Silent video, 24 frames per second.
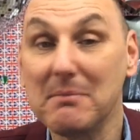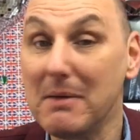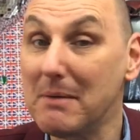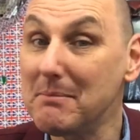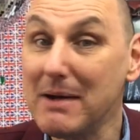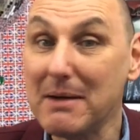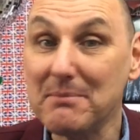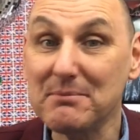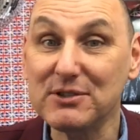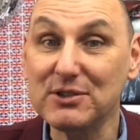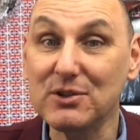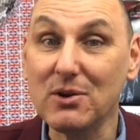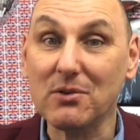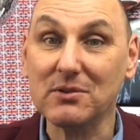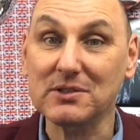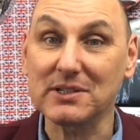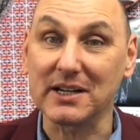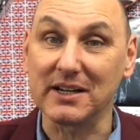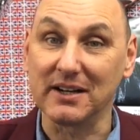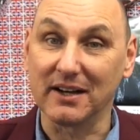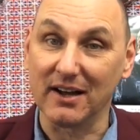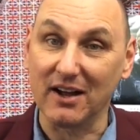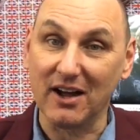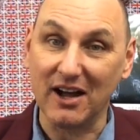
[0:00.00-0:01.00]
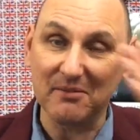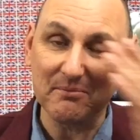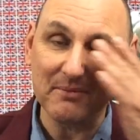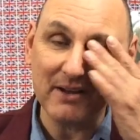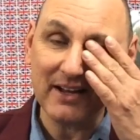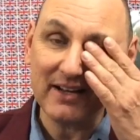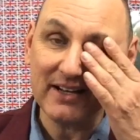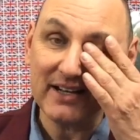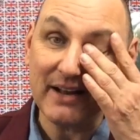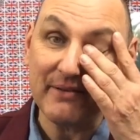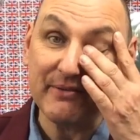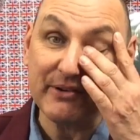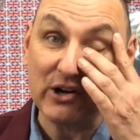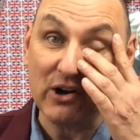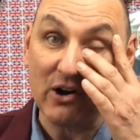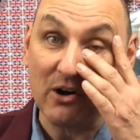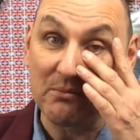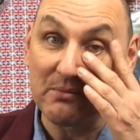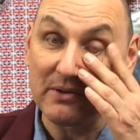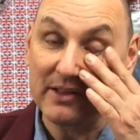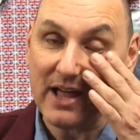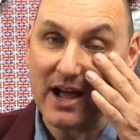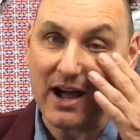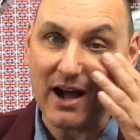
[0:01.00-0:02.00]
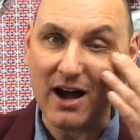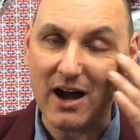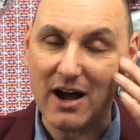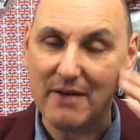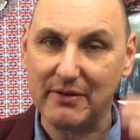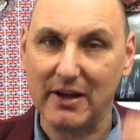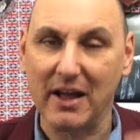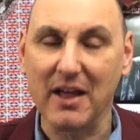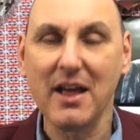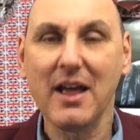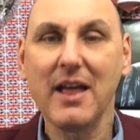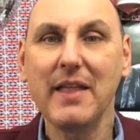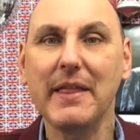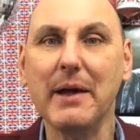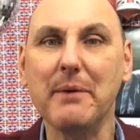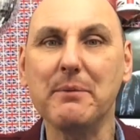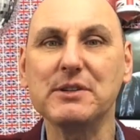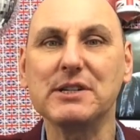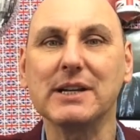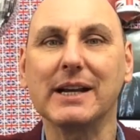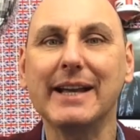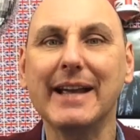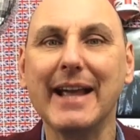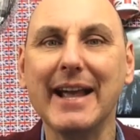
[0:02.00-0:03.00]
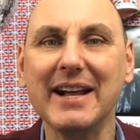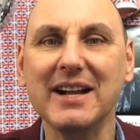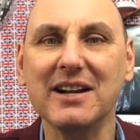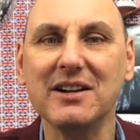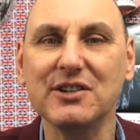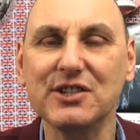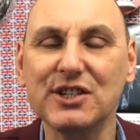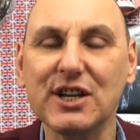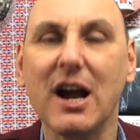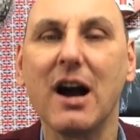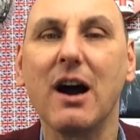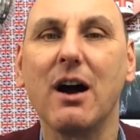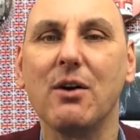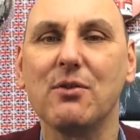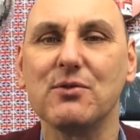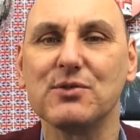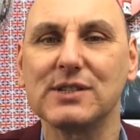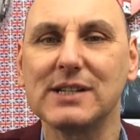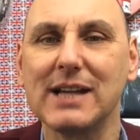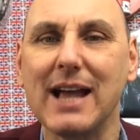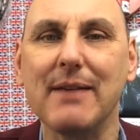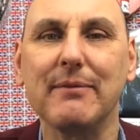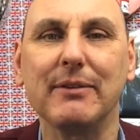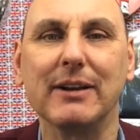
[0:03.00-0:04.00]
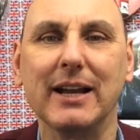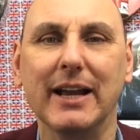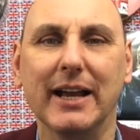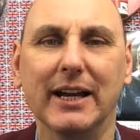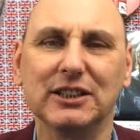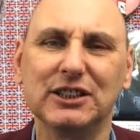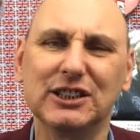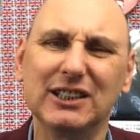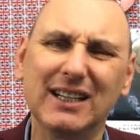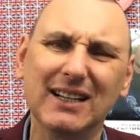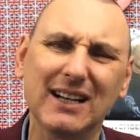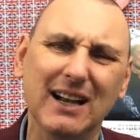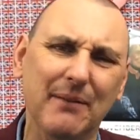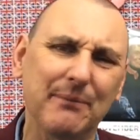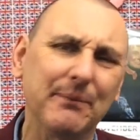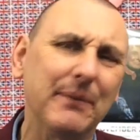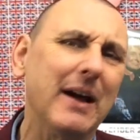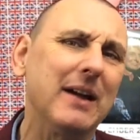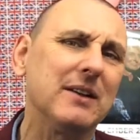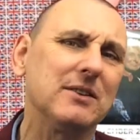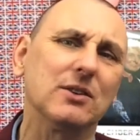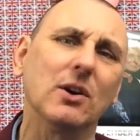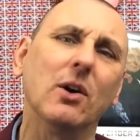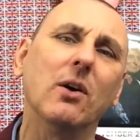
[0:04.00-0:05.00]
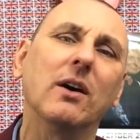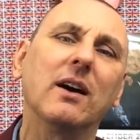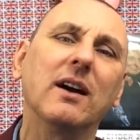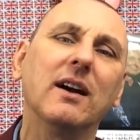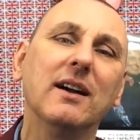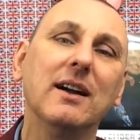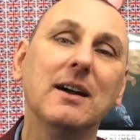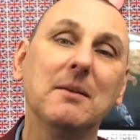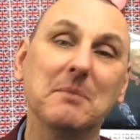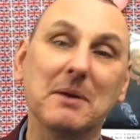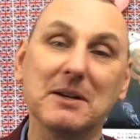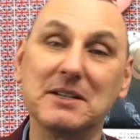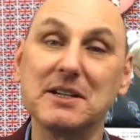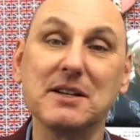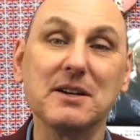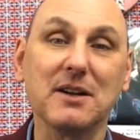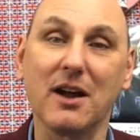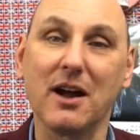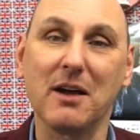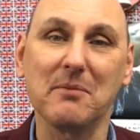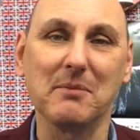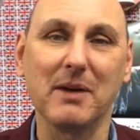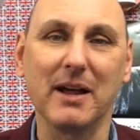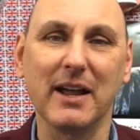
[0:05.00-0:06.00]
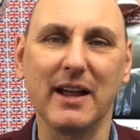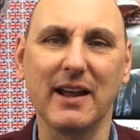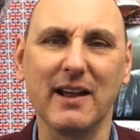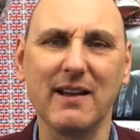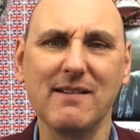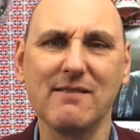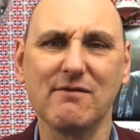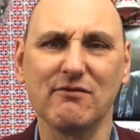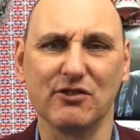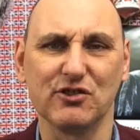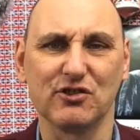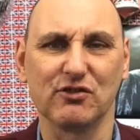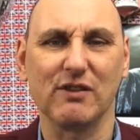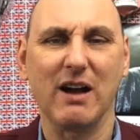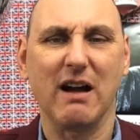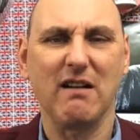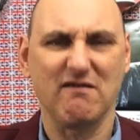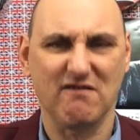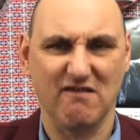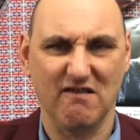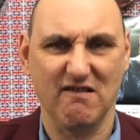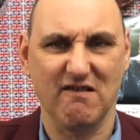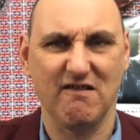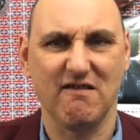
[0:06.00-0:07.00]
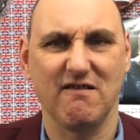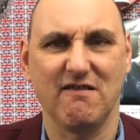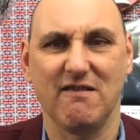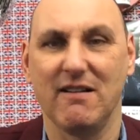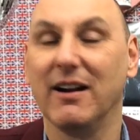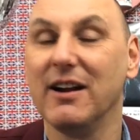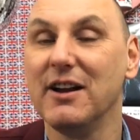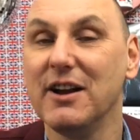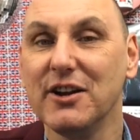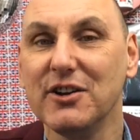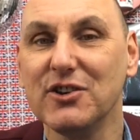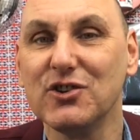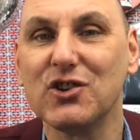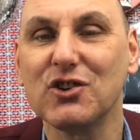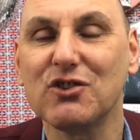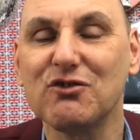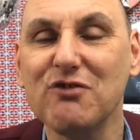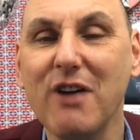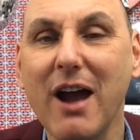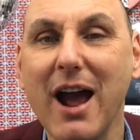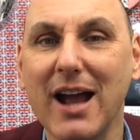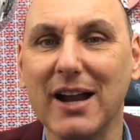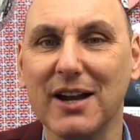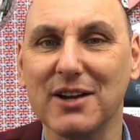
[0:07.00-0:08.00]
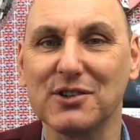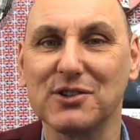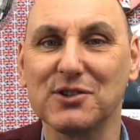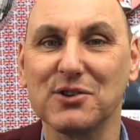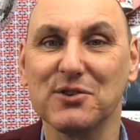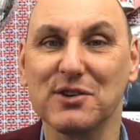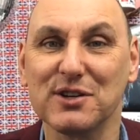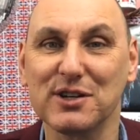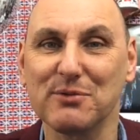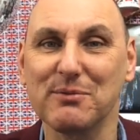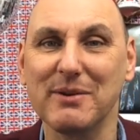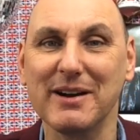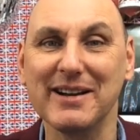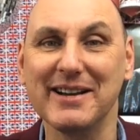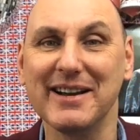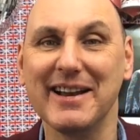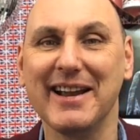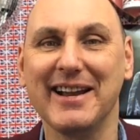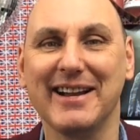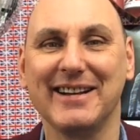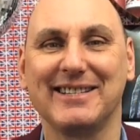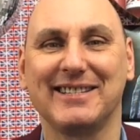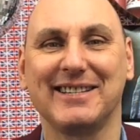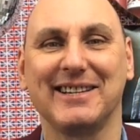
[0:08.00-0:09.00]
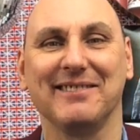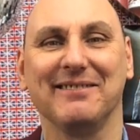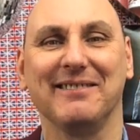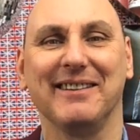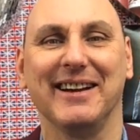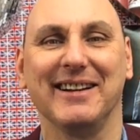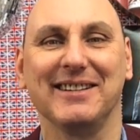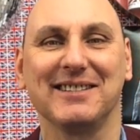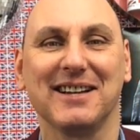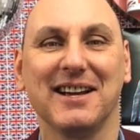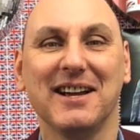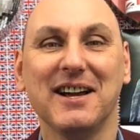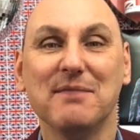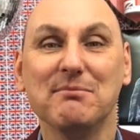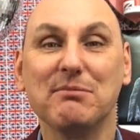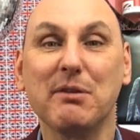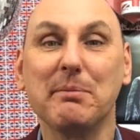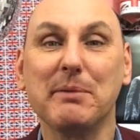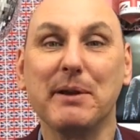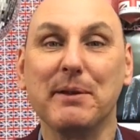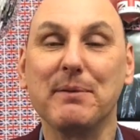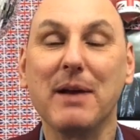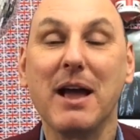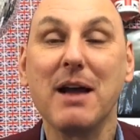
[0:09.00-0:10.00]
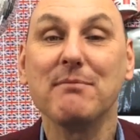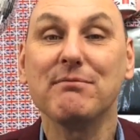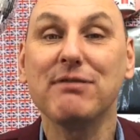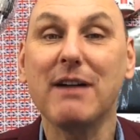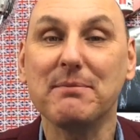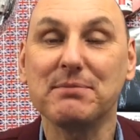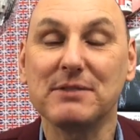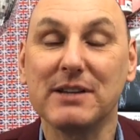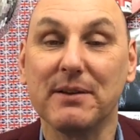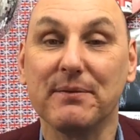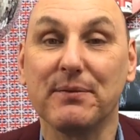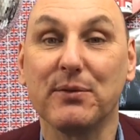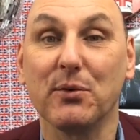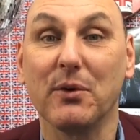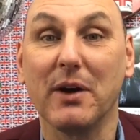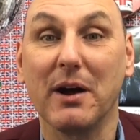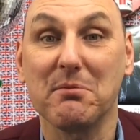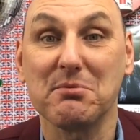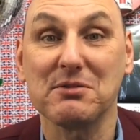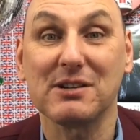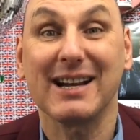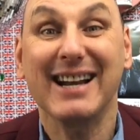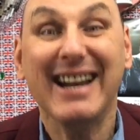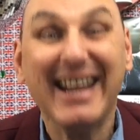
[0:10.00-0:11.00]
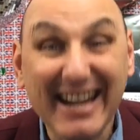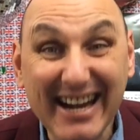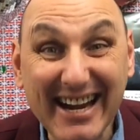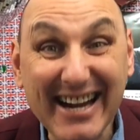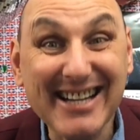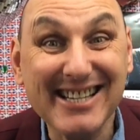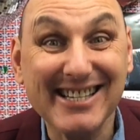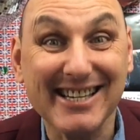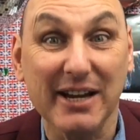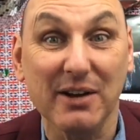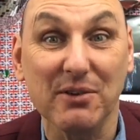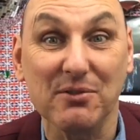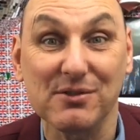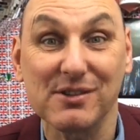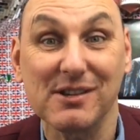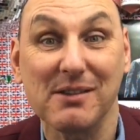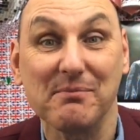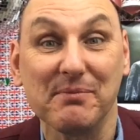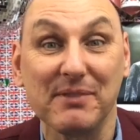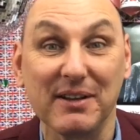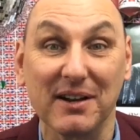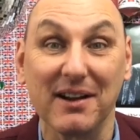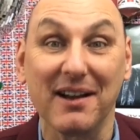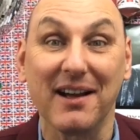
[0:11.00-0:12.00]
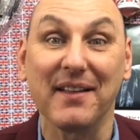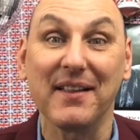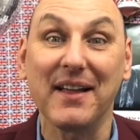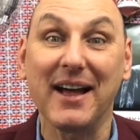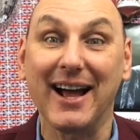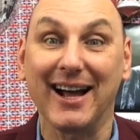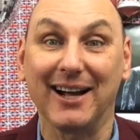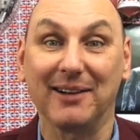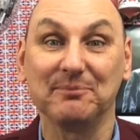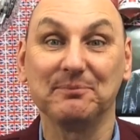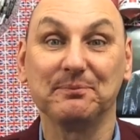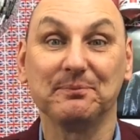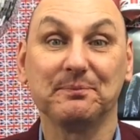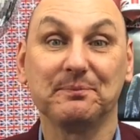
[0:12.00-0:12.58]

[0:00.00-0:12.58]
My mum's dog didn't like me. Never got on with that either. That was a King Charles Cavalier. She loved that dog, but didn't like me. Used to, used to growl as soon as I went near to it. Probably, perhaps it thought I was going to eat it or something like that.